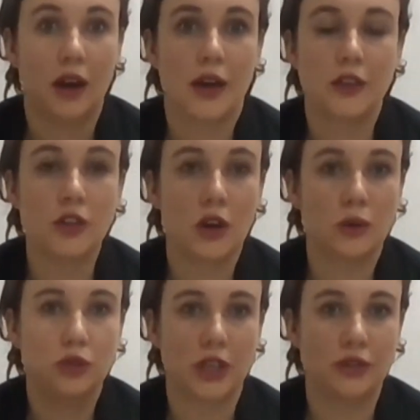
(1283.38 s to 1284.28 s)

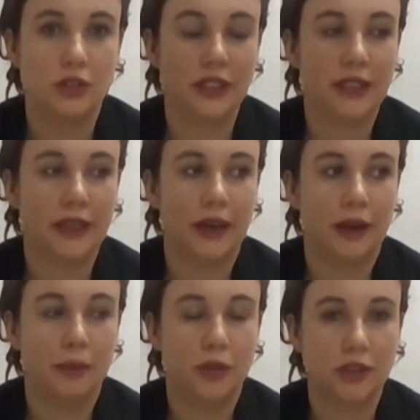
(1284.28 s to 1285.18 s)
No, generally,
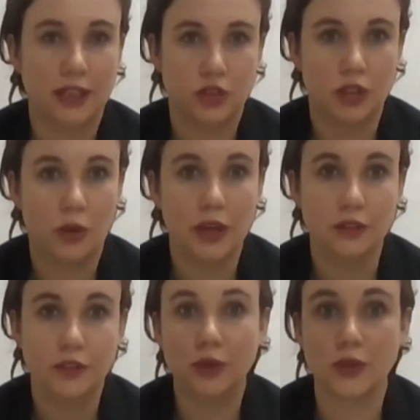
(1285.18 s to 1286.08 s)
there's actually quite
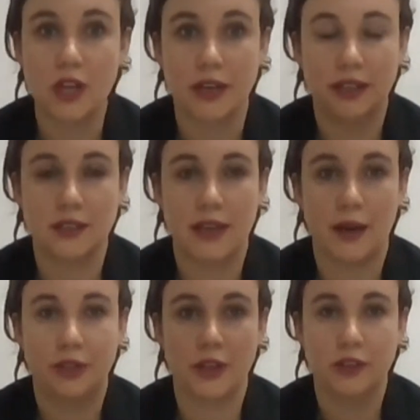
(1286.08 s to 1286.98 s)
a few studies
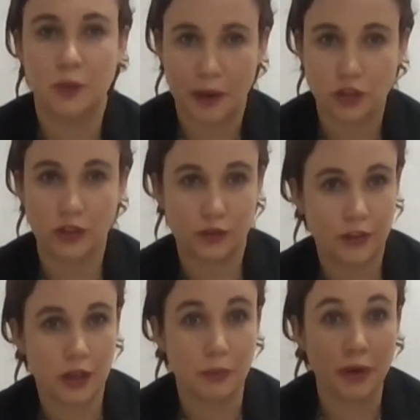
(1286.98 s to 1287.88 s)
out there, especially
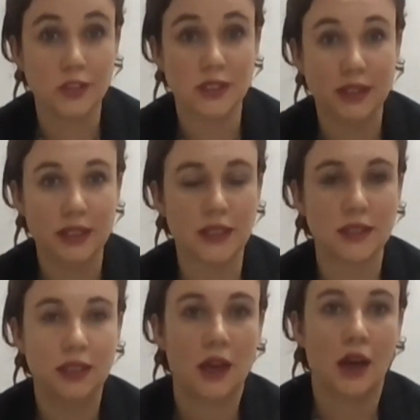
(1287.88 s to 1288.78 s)
for
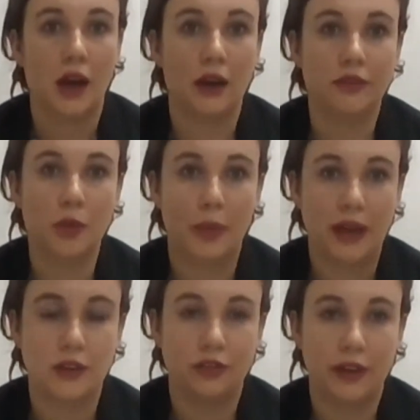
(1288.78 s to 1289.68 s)
emergencies, of the
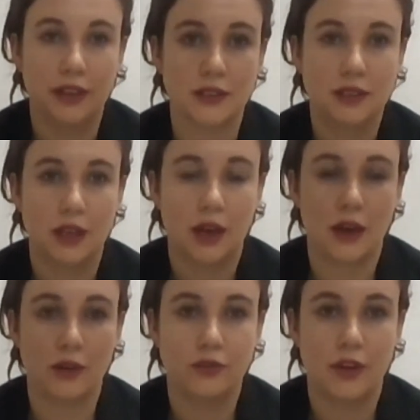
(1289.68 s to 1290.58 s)
benefits
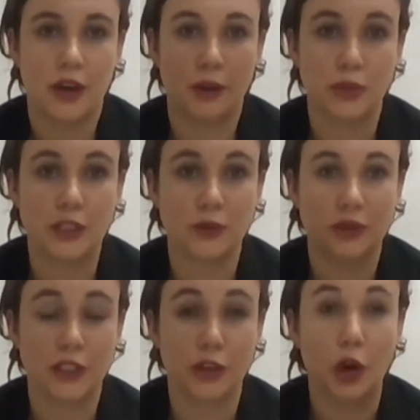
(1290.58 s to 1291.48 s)
of
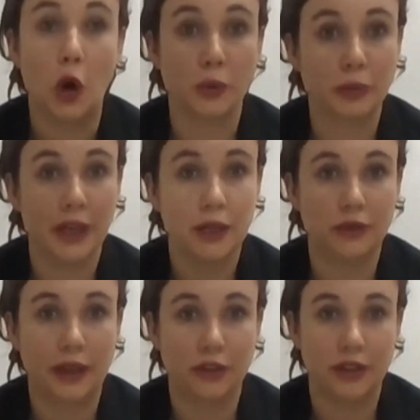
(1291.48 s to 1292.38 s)
reusing your own
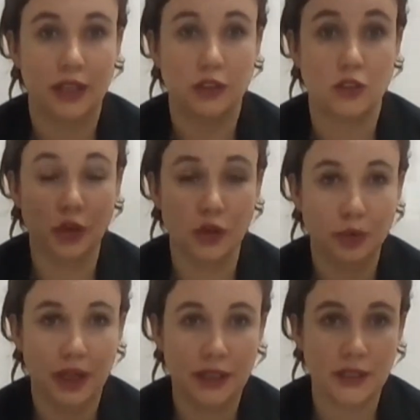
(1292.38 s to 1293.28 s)
blood rather than
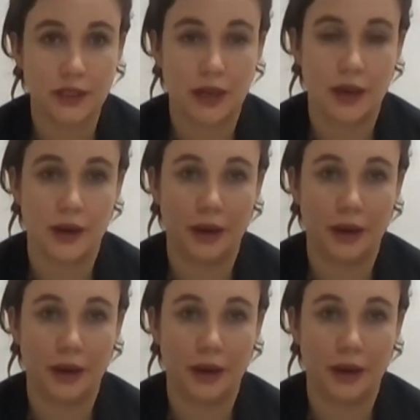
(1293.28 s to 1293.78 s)
donor blood.